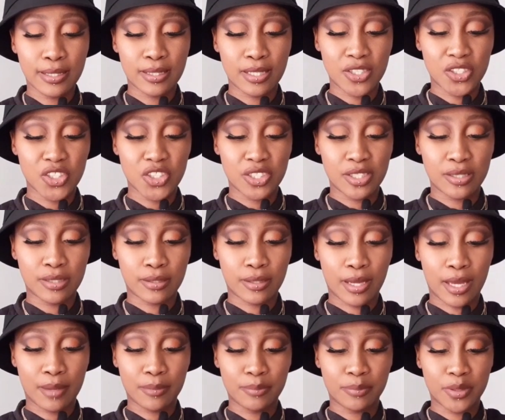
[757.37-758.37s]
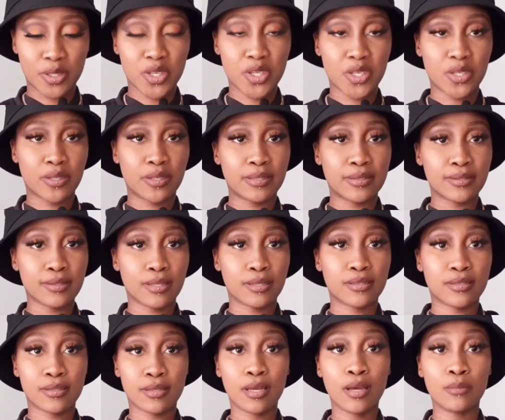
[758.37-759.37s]
the Shein app because
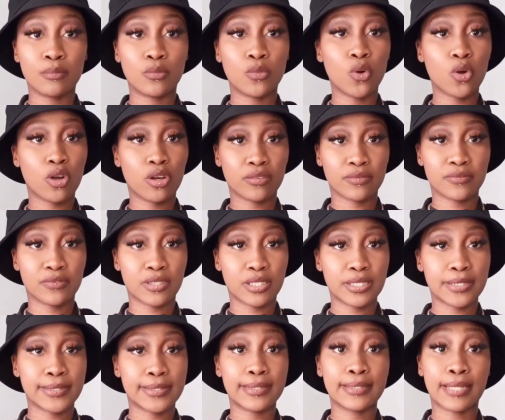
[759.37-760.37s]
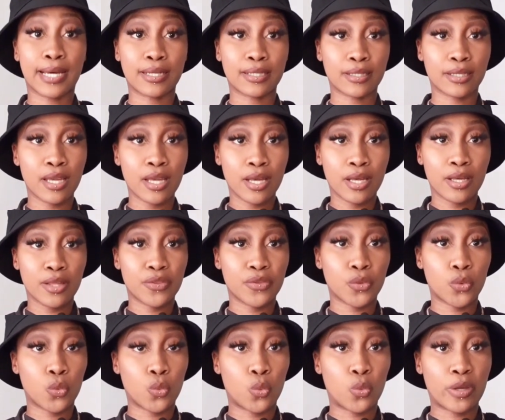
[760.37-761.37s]
it's more convenient than
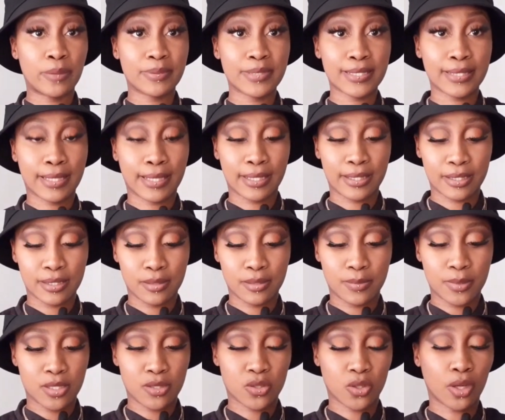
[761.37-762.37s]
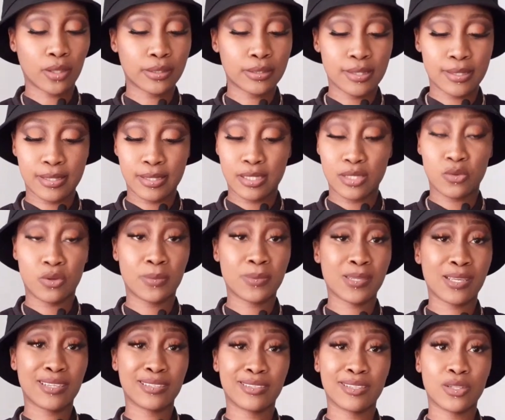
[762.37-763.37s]
the website, because honestly,
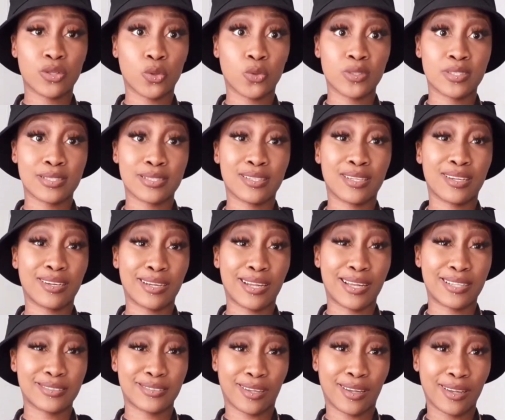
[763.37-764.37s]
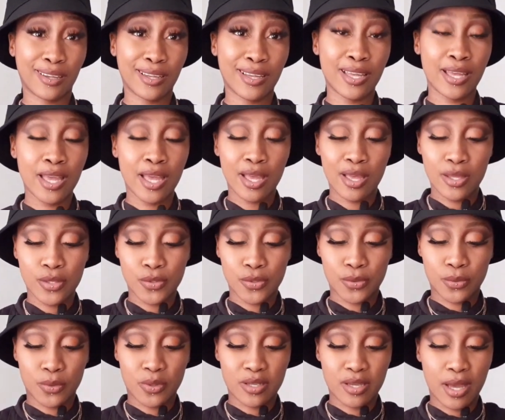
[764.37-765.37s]
website is a whole lot.
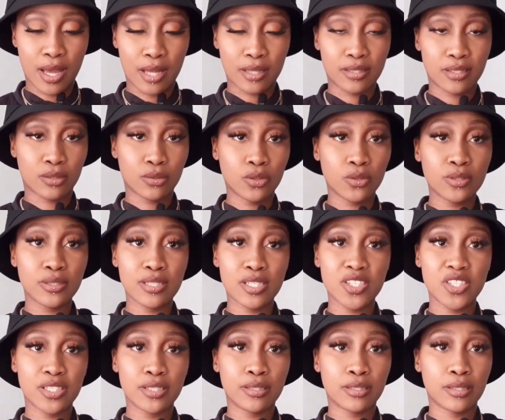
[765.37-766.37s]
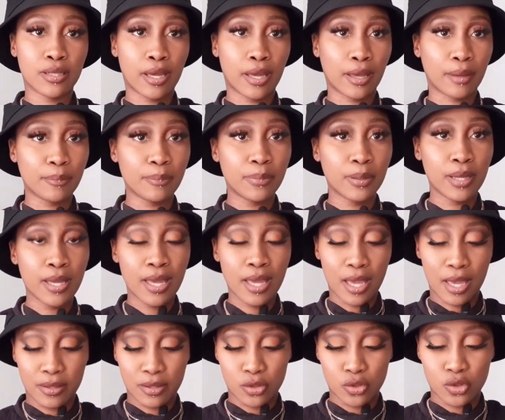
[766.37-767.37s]
So yeah, download the Shein app
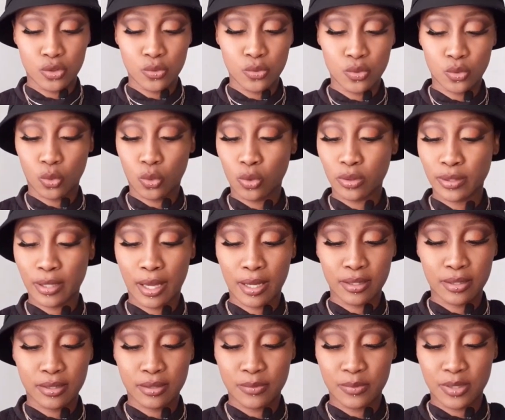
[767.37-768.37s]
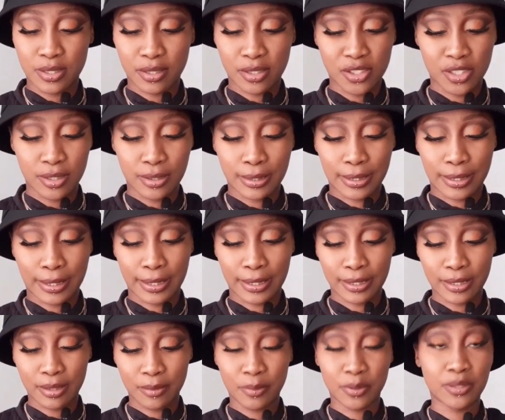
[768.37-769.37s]
and then choose all the items that you
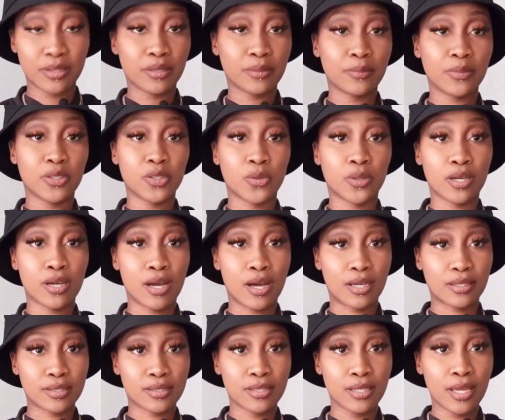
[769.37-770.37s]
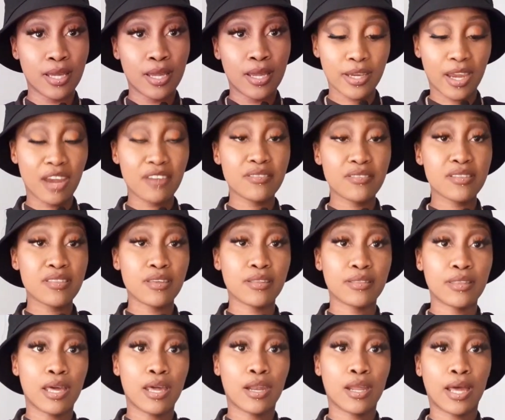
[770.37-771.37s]
like, put them in your cart.
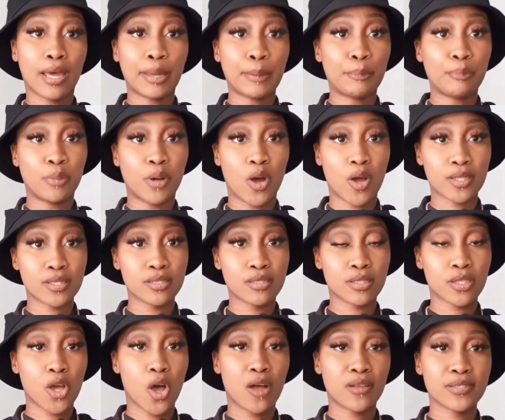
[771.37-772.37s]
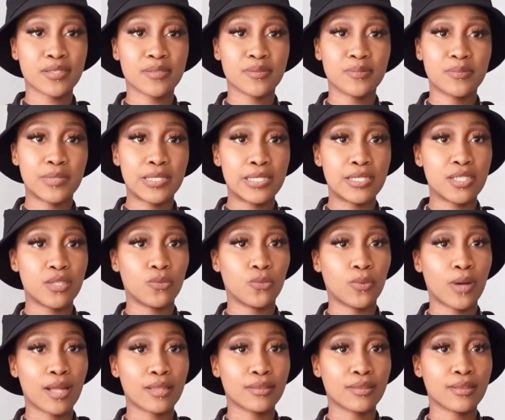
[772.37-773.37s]
Everything that I bought cost me
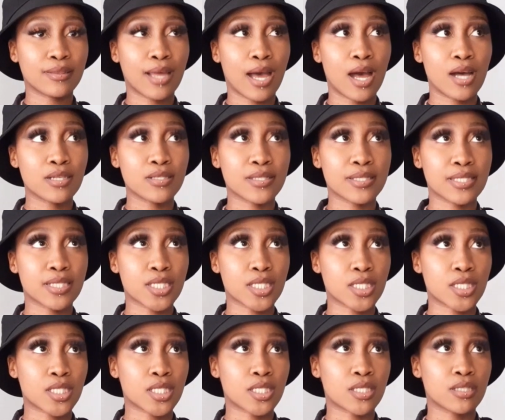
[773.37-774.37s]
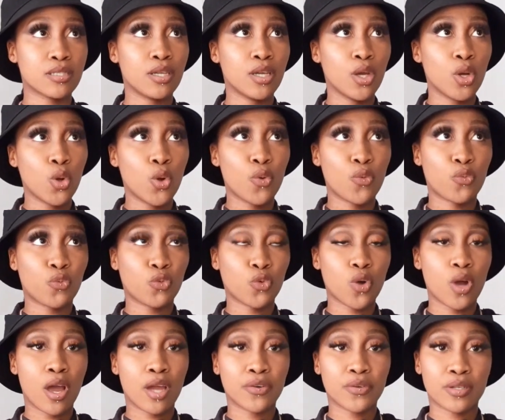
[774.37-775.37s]

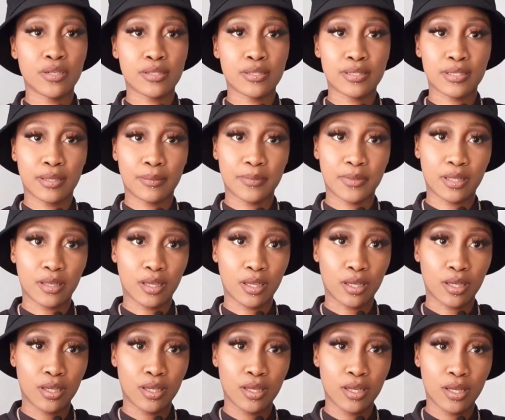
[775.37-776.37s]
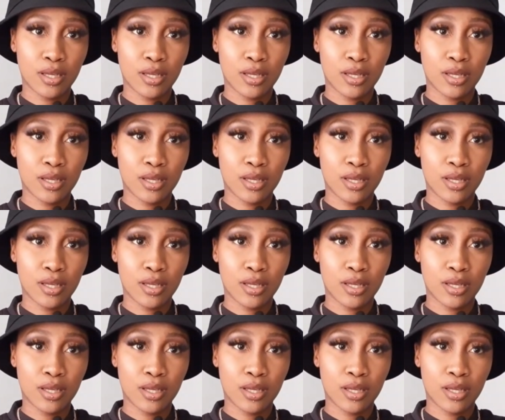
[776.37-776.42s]
1,400 and something,